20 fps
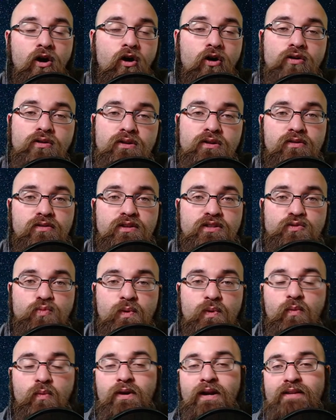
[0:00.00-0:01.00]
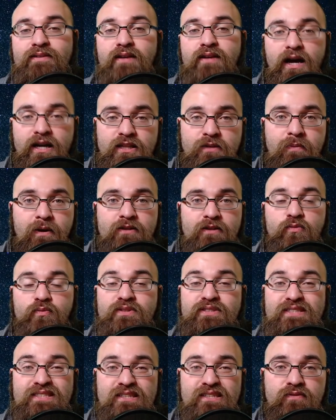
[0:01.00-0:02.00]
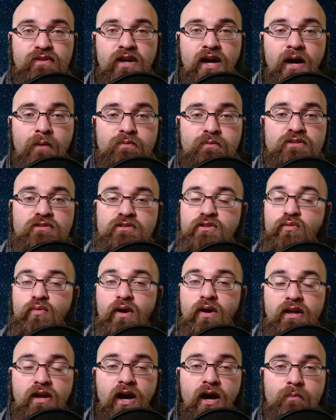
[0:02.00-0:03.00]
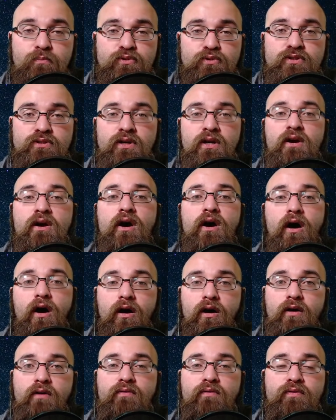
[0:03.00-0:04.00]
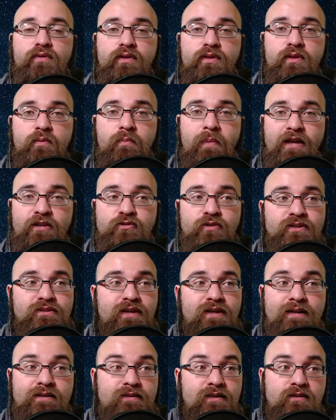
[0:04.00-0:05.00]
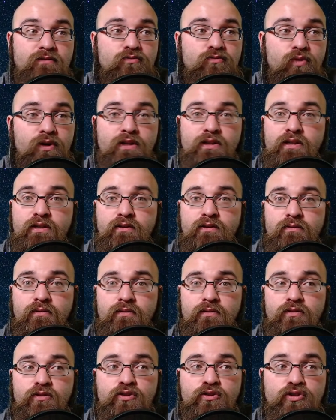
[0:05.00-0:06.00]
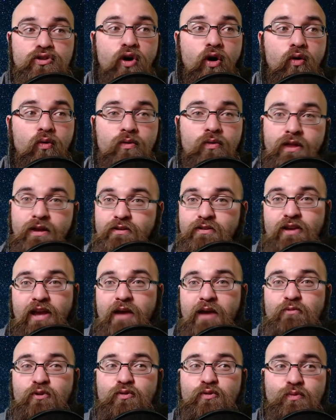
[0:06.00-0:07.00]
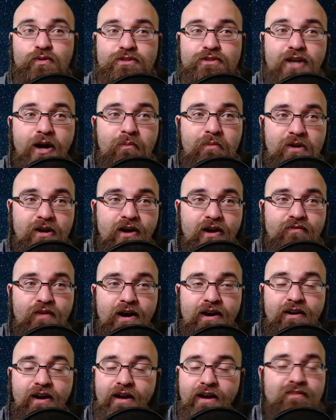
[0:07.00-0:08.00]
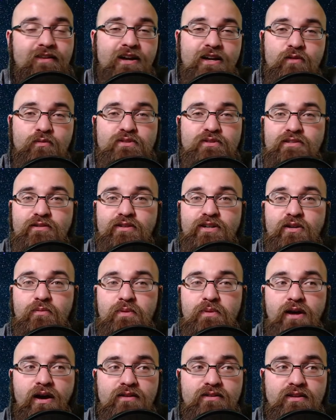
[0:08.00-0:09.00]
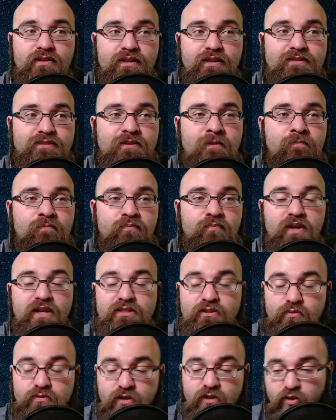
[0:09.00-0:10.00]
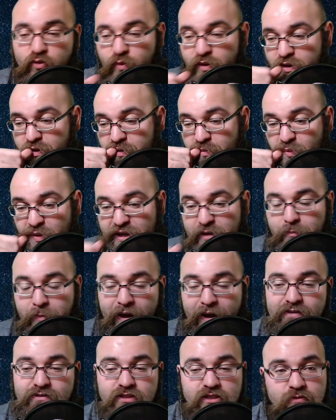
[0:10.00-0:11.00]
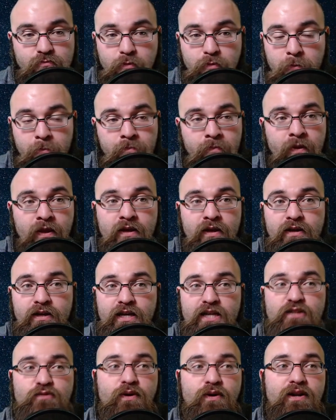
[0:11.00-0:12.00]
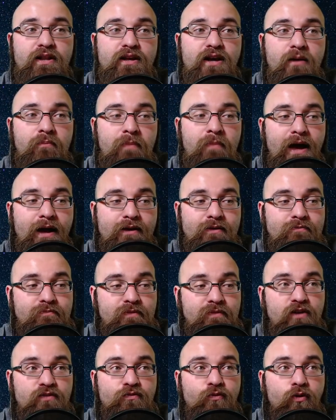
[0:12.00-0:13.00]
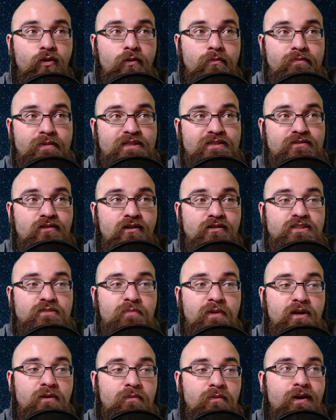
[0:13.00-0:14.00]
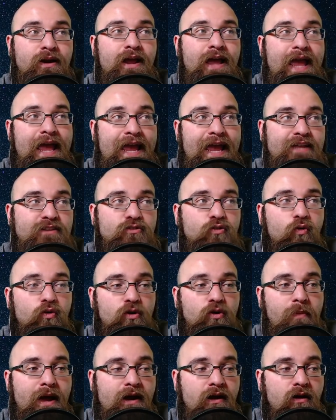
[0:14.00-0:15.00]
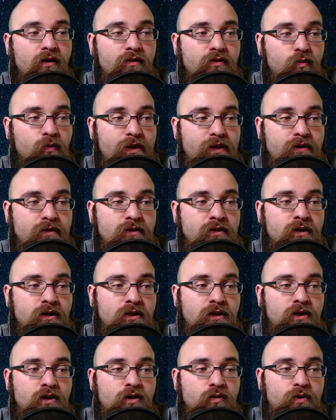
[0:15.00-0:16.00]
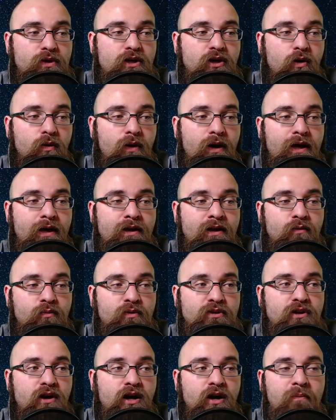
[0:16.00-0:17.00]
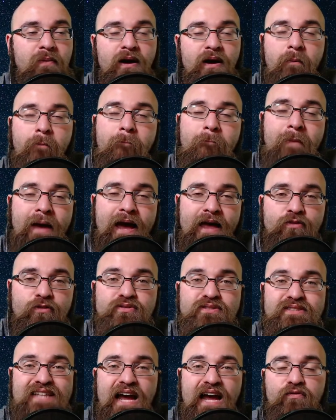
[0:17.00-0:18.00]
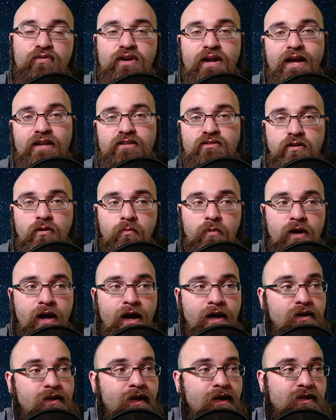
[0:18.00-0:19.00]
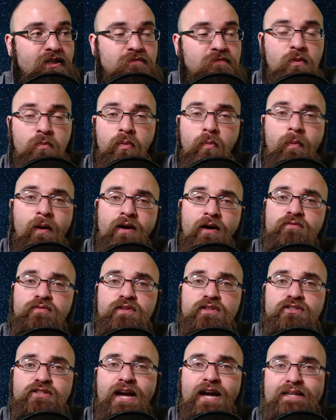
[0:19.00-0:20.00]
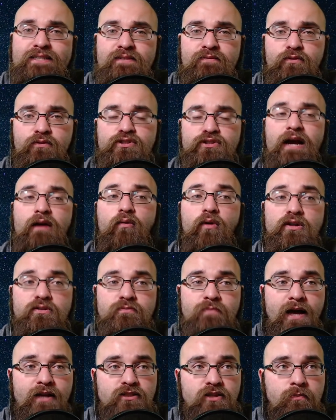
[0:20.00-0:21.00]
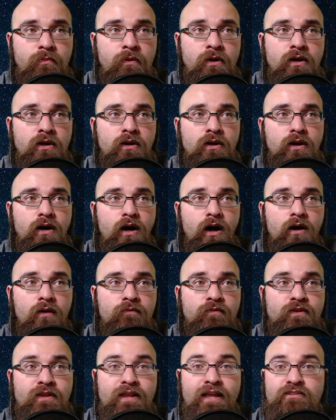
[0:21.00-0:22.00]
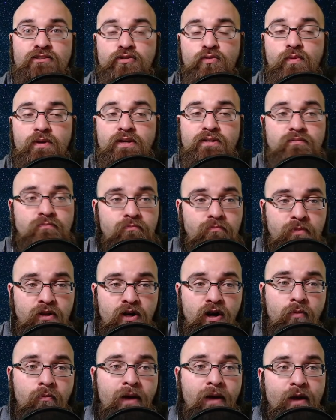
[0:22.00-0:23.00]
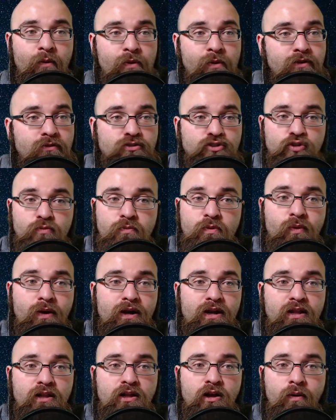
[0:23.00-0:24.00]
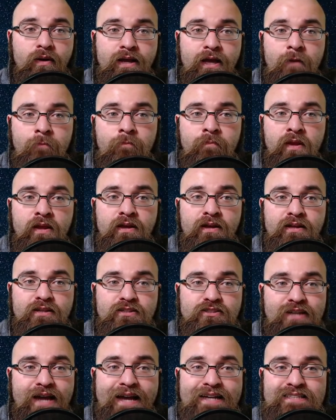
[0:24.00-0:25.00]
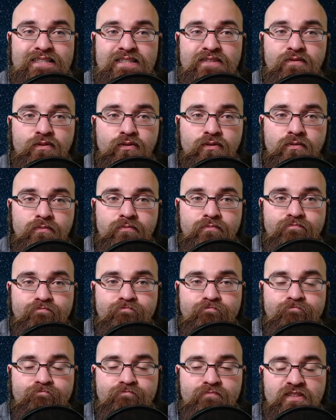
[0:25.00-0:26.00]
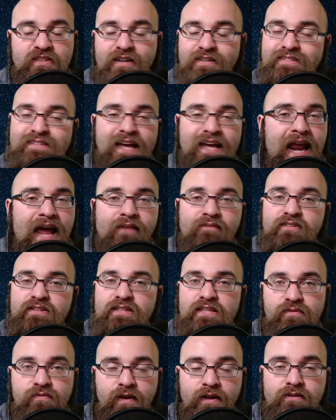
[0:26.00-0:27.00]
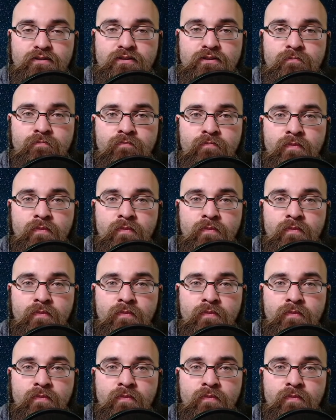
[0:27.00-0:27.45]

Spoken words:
Earlier this week, when I talked about the receiving options and the running options of the Patriots, I didn't really know that Cam Newton was coming off IR. I thought he was still going to be on the list because it was a three-week basis, but he's ready to come back. Therefore, he starts as my number eight quarterback on the week. We go ahead and we talk about Matthew Stafford as our number nine. Again, he's been preparing for the Jacksonville Jaguars matchup for the last 2 weeks. Been on bye week, should be ready to go. Again, Jacksonville does not have a defense.